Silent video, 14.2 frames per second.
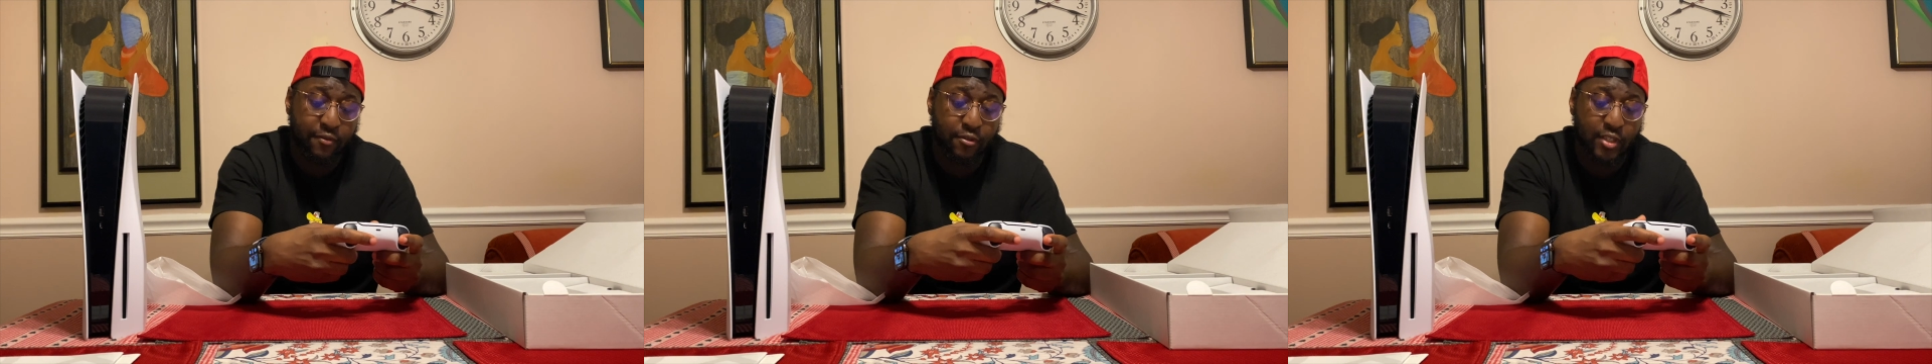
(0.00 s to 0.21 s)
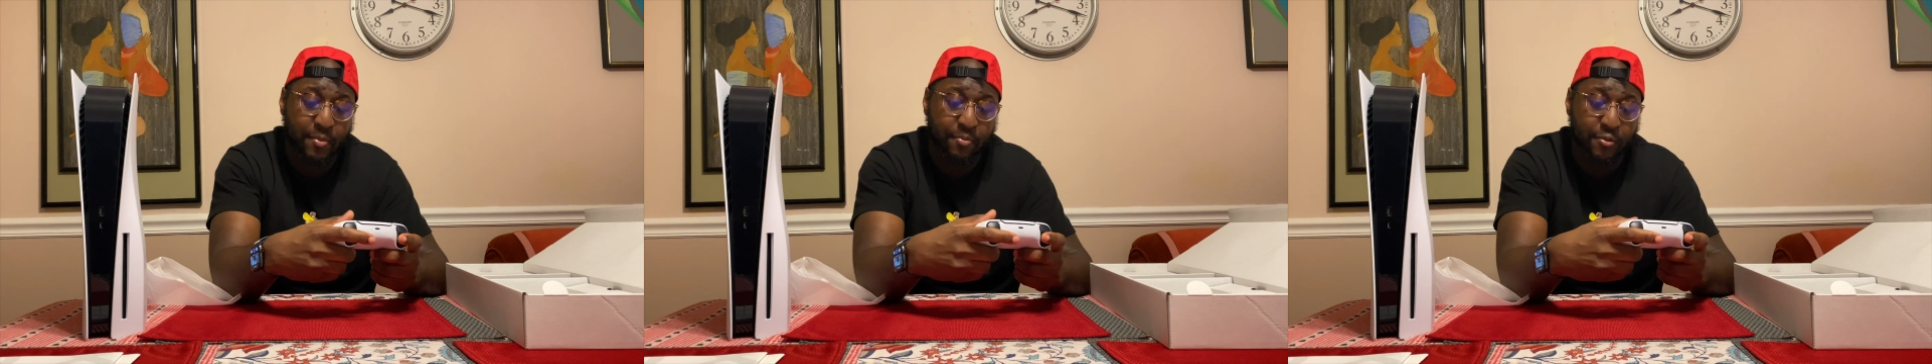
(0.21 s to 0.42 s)

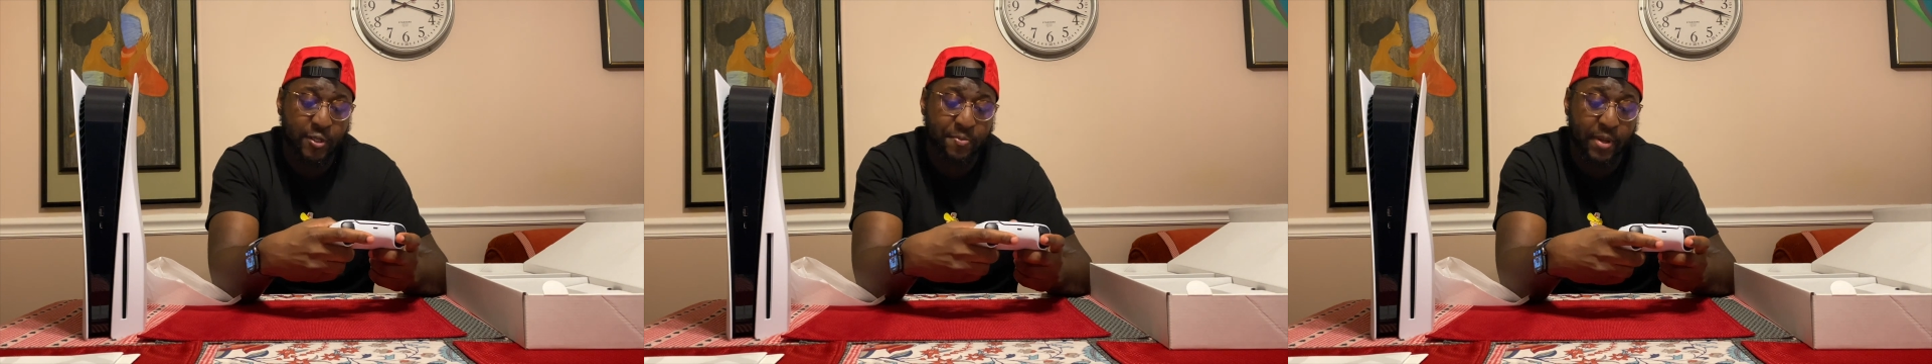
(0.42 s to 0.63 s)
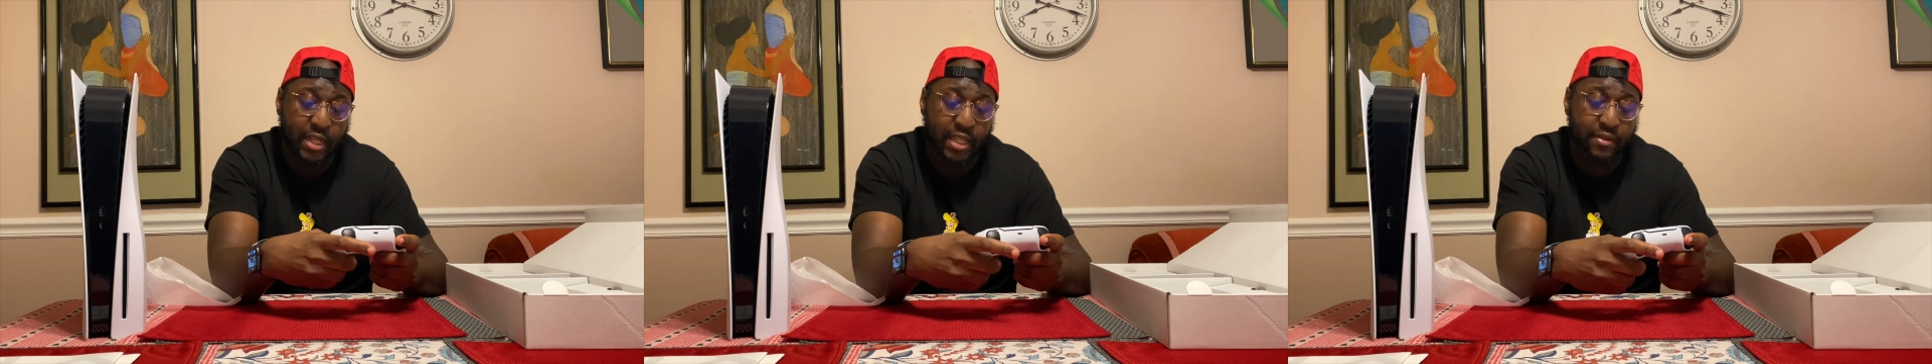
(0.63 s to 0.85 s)
some
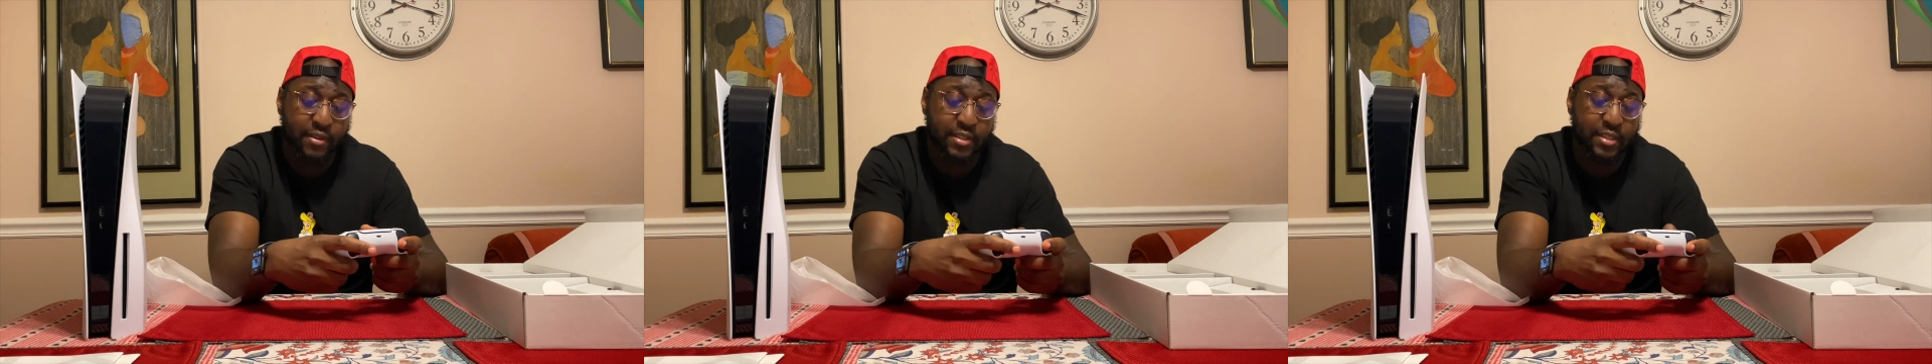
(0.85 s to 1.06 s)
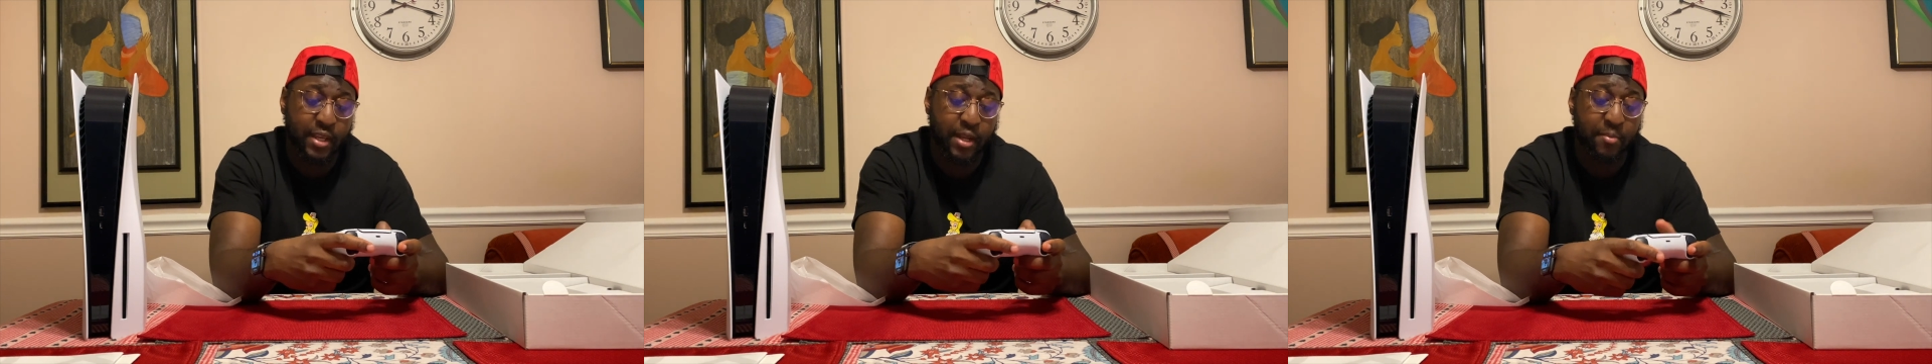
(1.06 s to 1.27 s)
perspective, let's
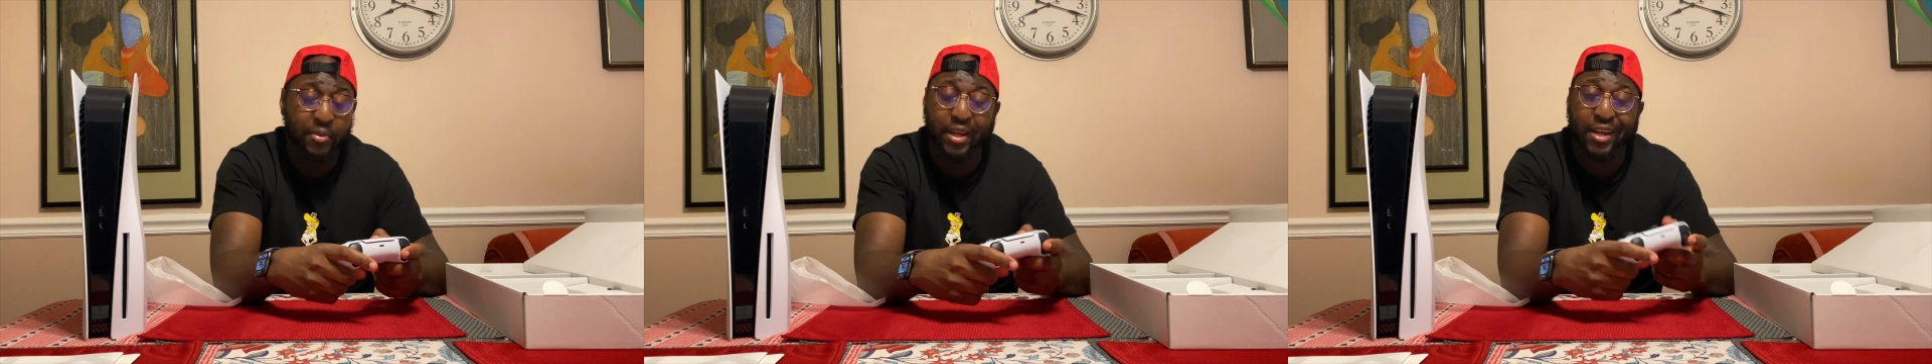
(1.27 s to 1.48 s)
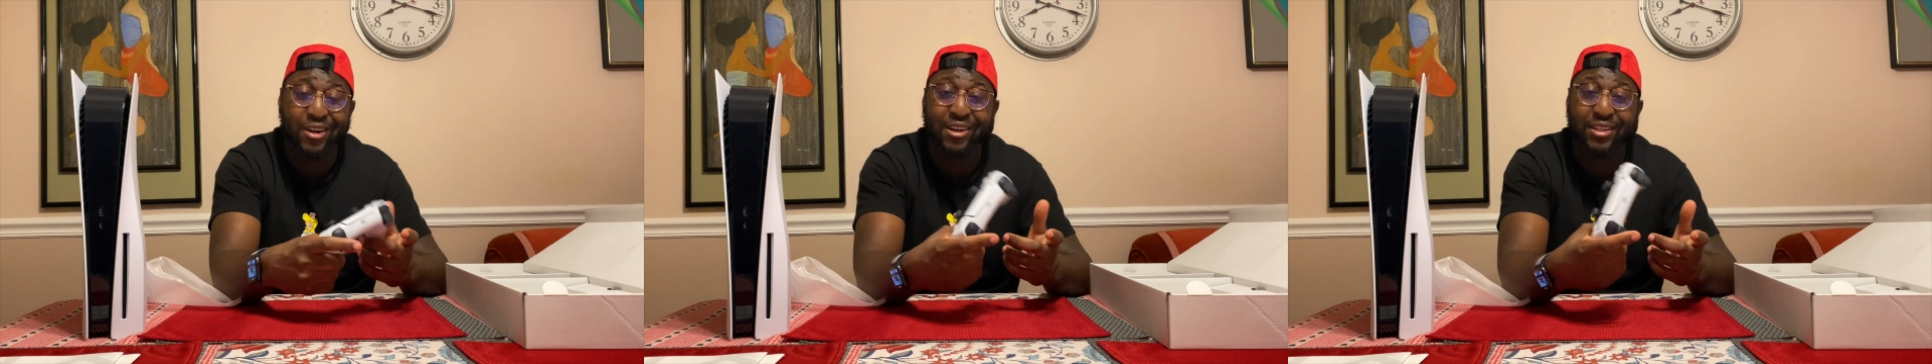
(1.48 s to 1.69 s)
say you're
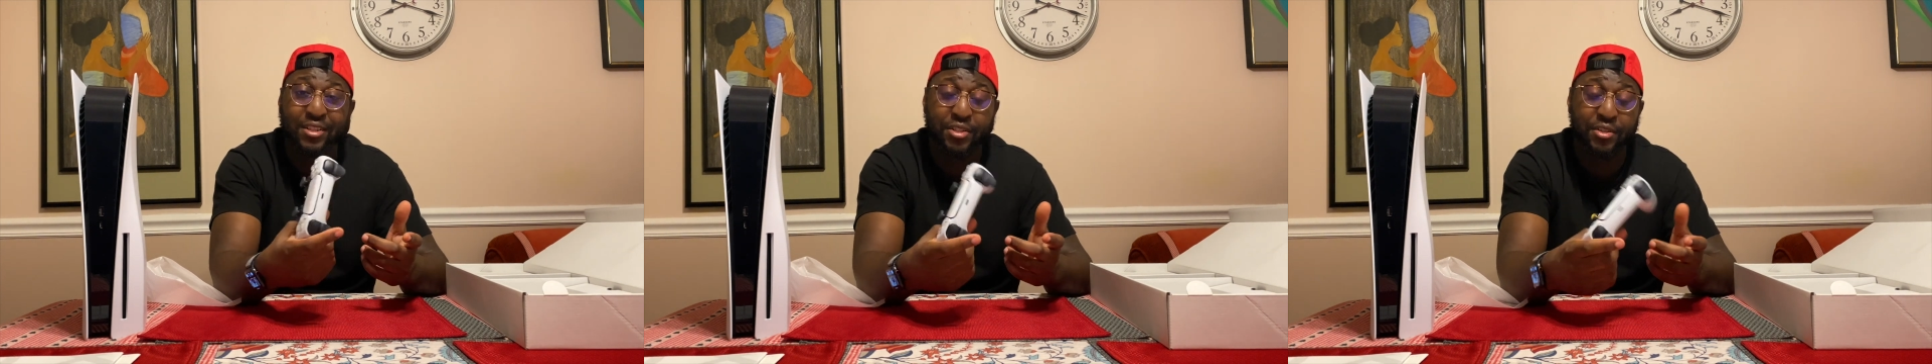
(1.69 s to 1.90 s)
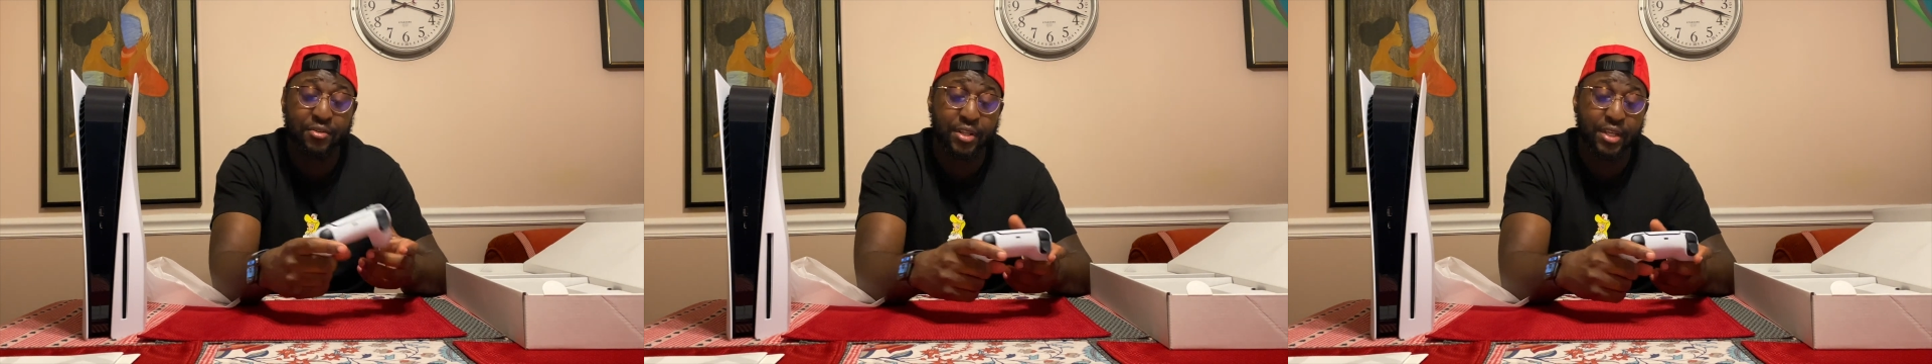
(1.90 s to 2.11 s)
playing Call of
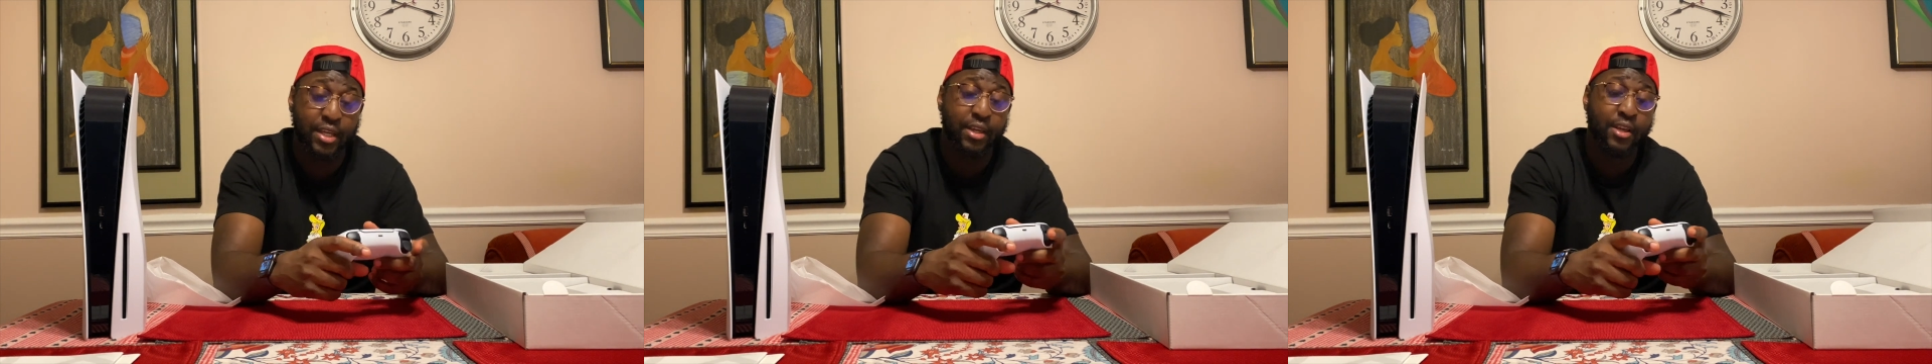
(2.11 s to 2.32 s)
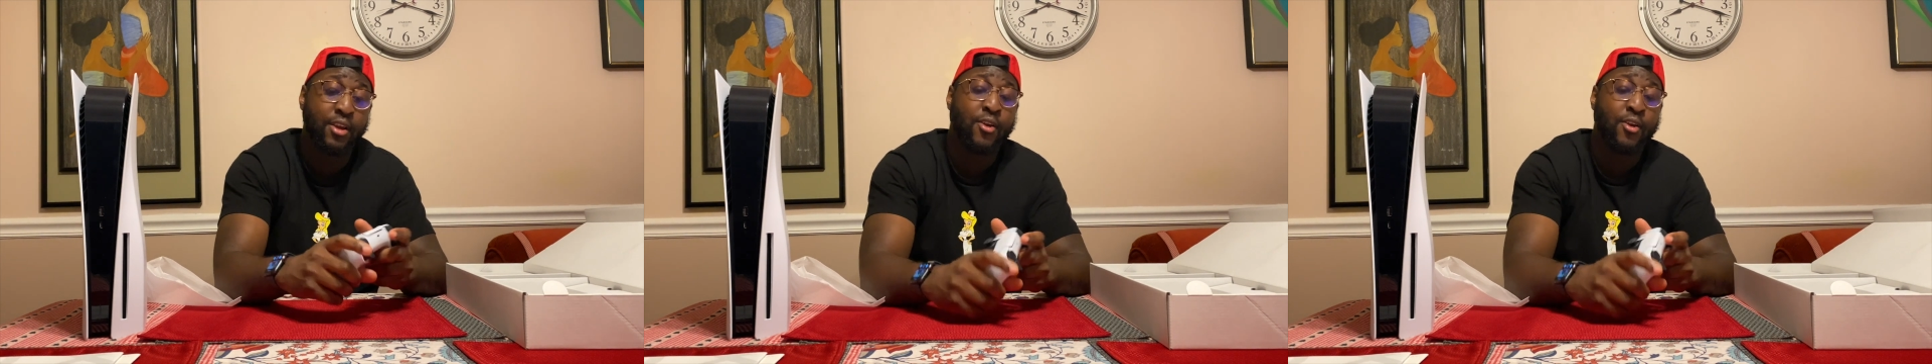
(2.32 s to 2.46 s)
Duty